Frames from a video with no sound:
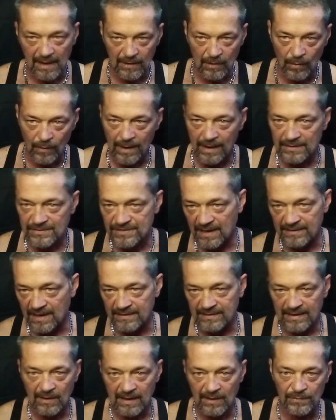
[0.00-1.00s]
I go
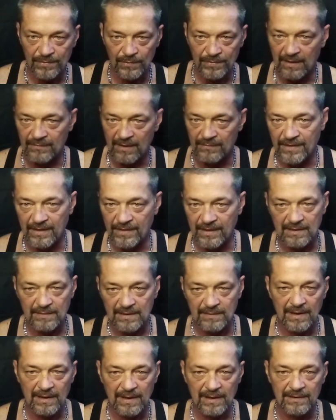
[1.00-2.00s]
outside now without
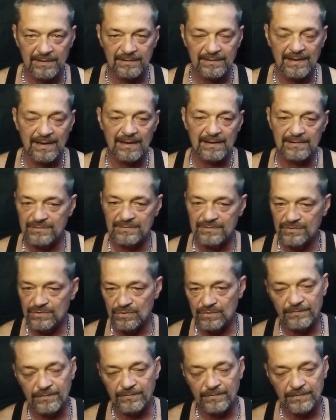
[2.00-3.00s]
thinking about it. I
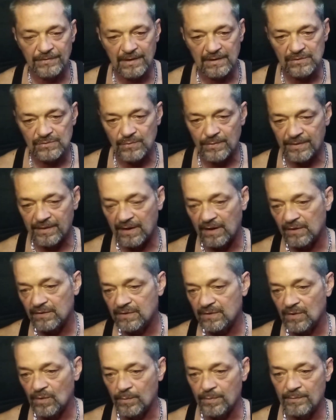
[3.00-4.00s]
do different things
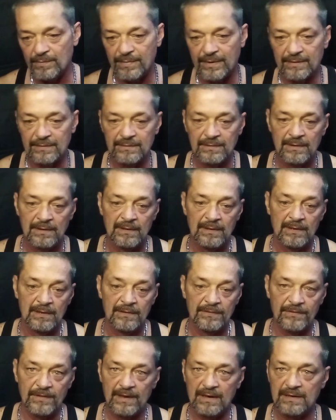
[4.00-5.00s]
without helping, but
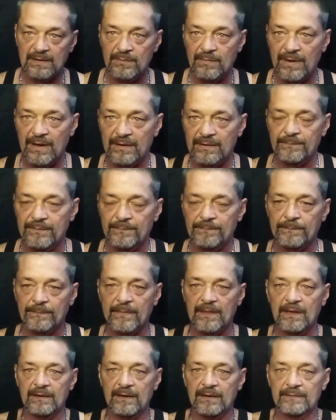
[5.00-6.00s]
thinking about it.